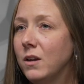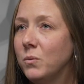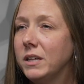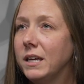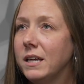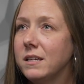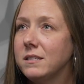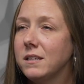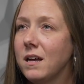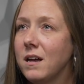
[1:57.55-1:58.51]
It really
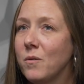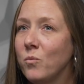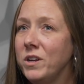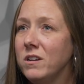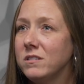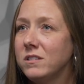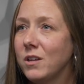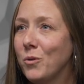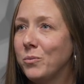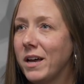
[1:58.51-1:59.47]
is. We are
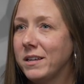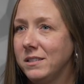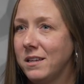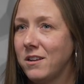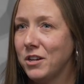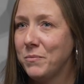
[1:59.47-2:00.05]
so blessed in our